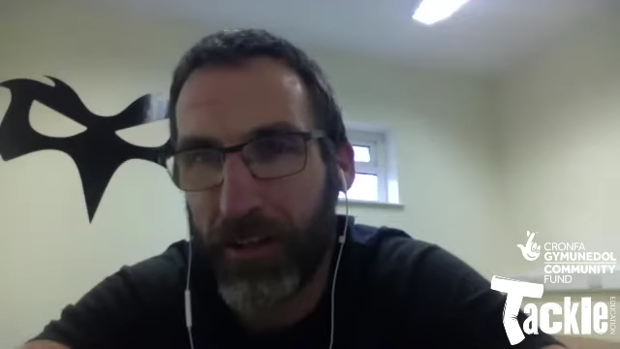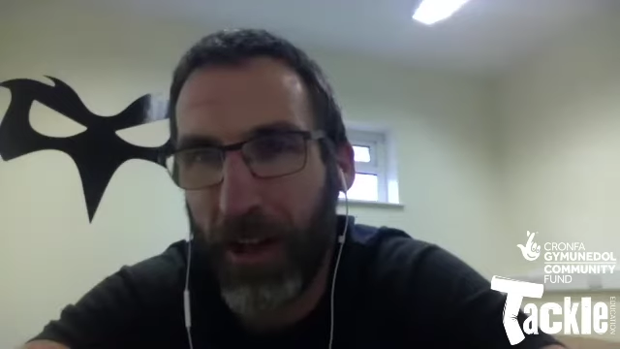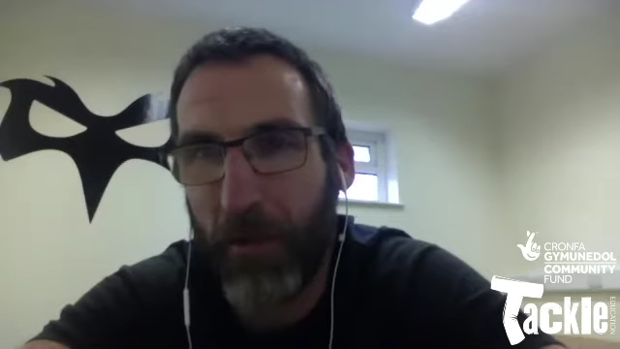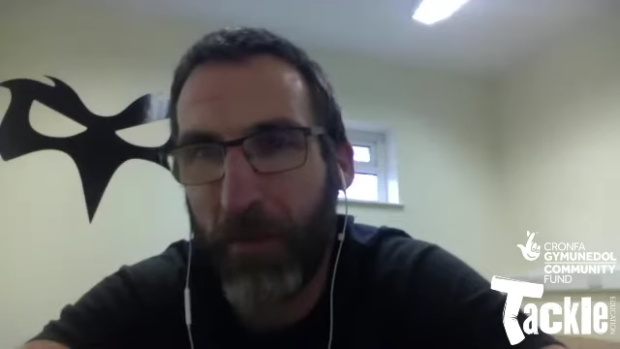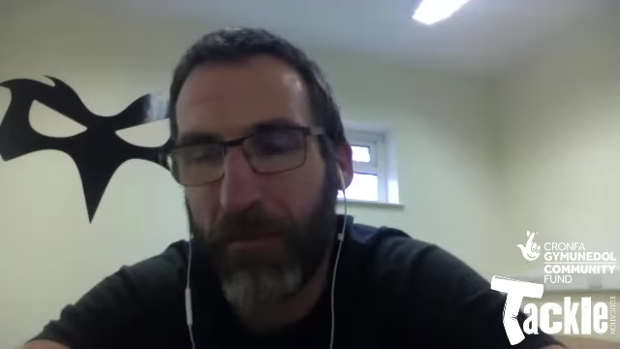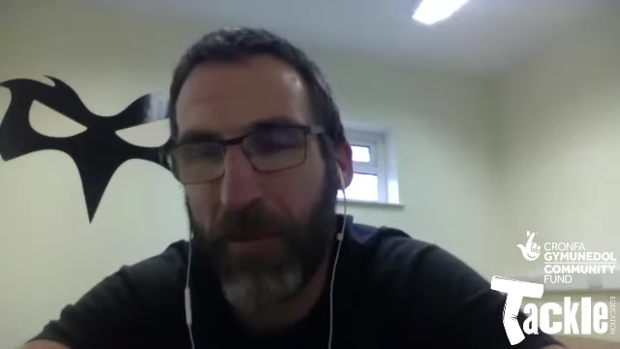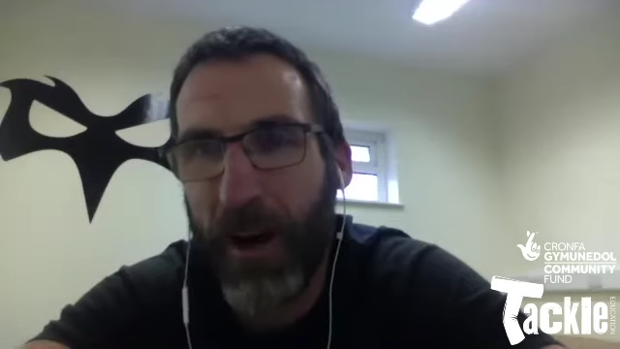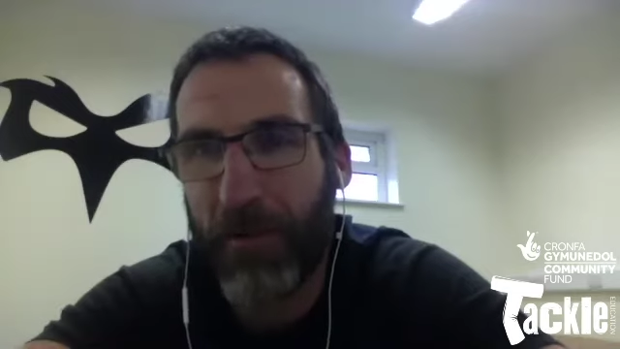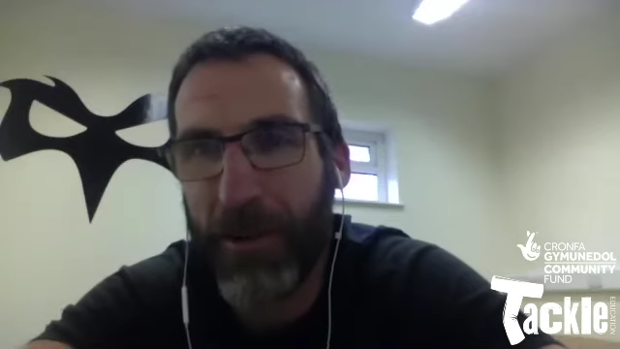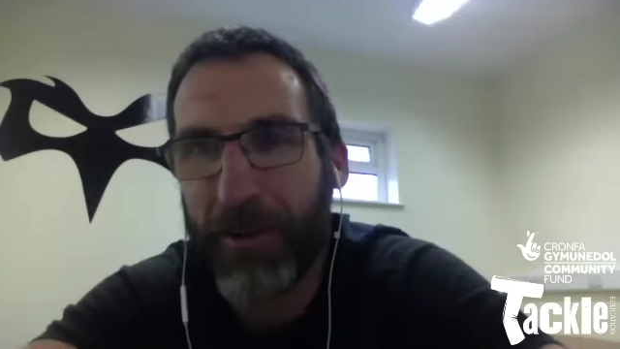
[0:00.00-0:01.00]
of type of
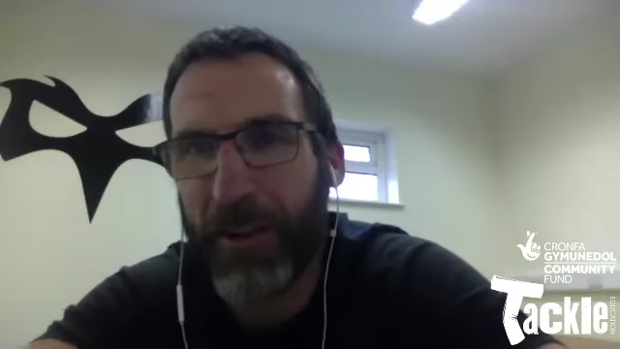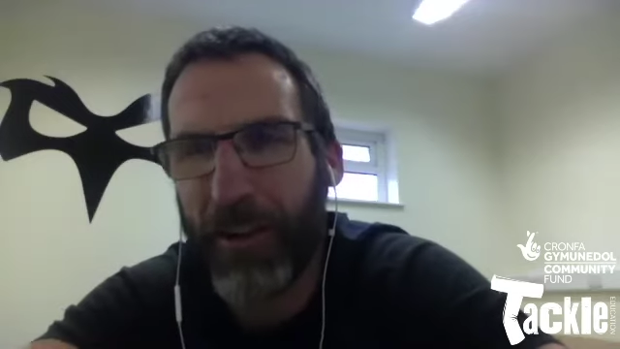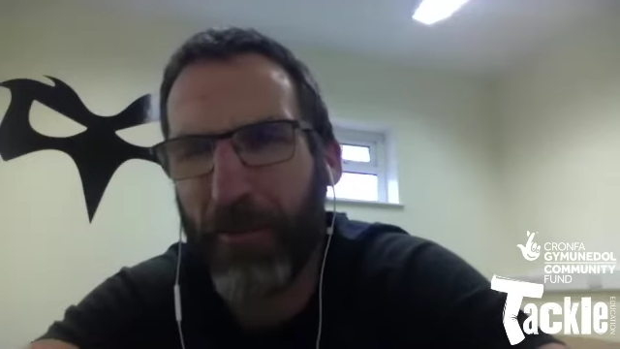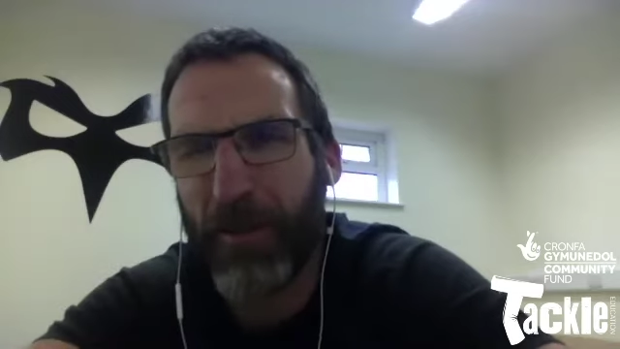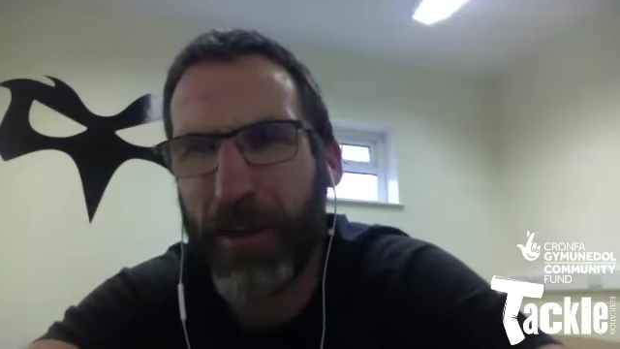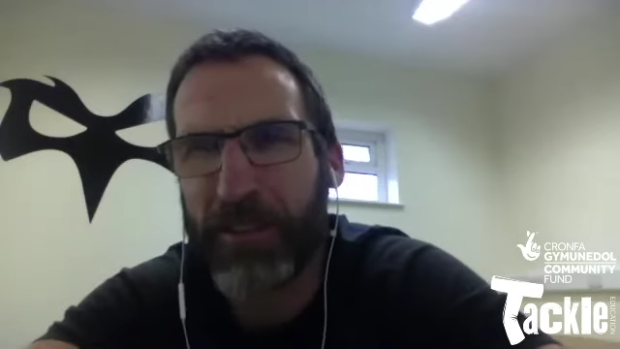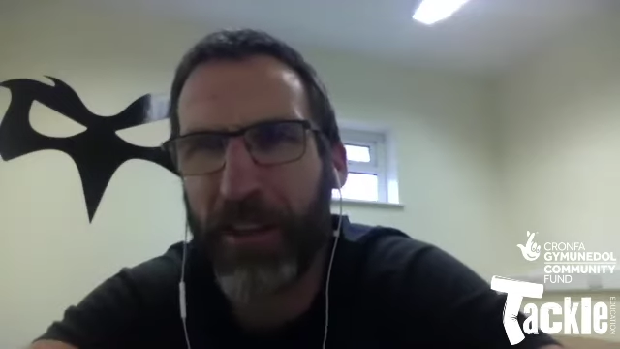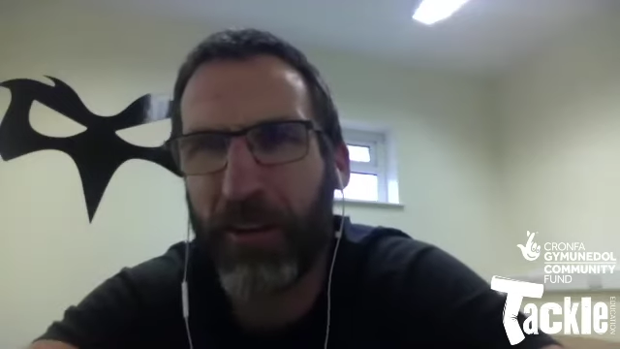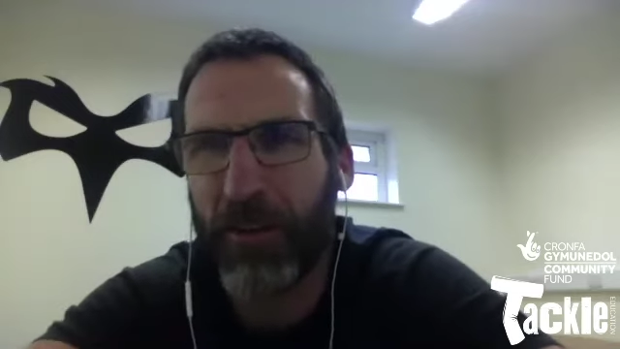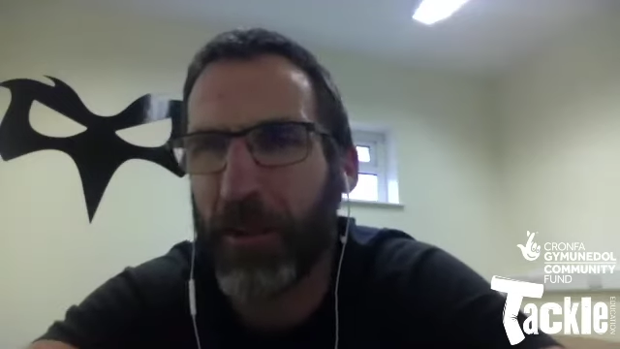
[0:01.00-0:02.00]
environment, and that may
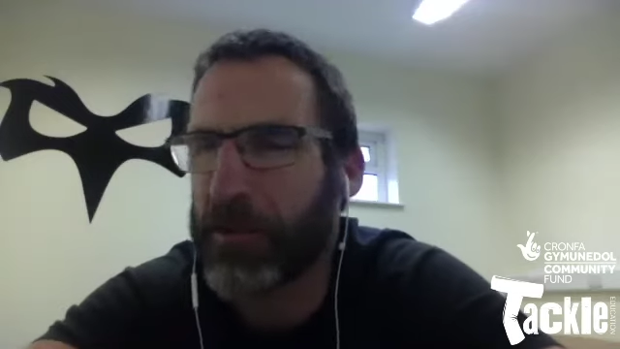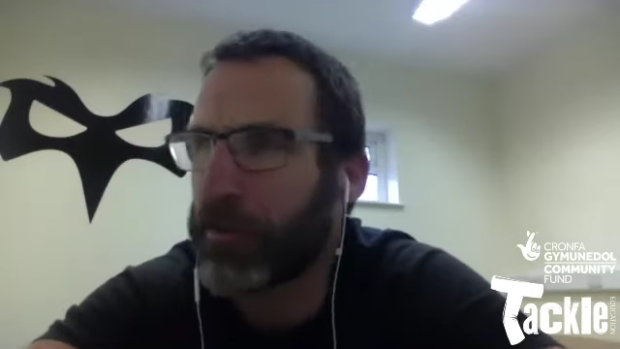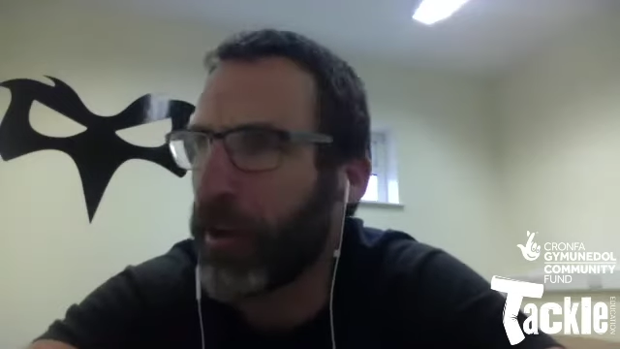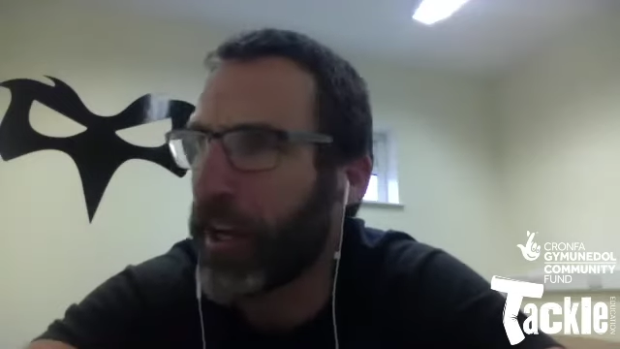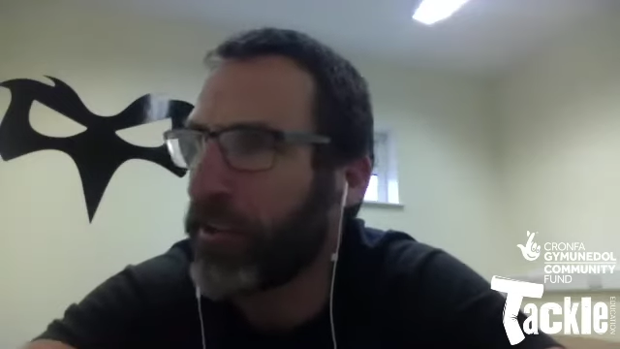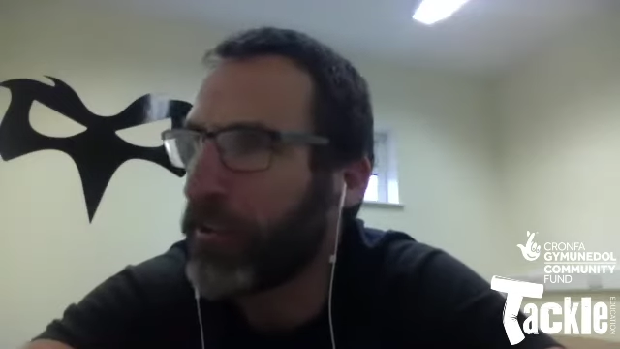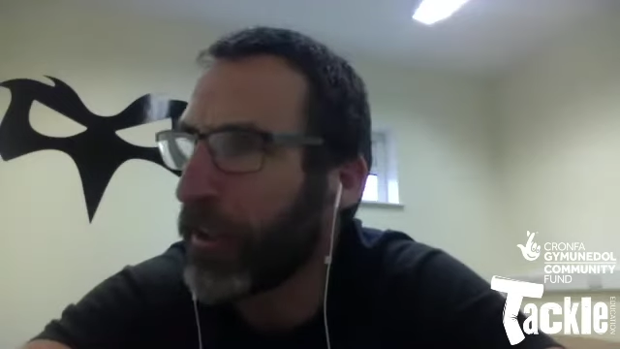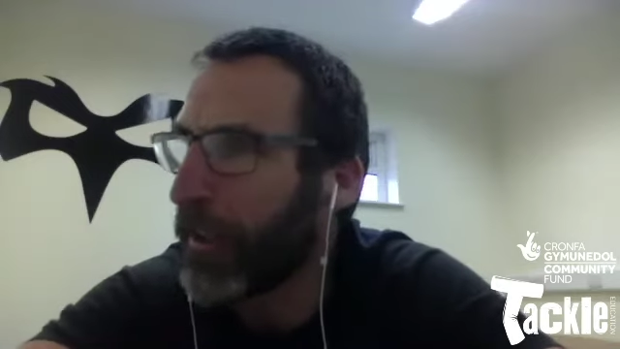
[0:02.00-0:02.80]
sound a bit strange,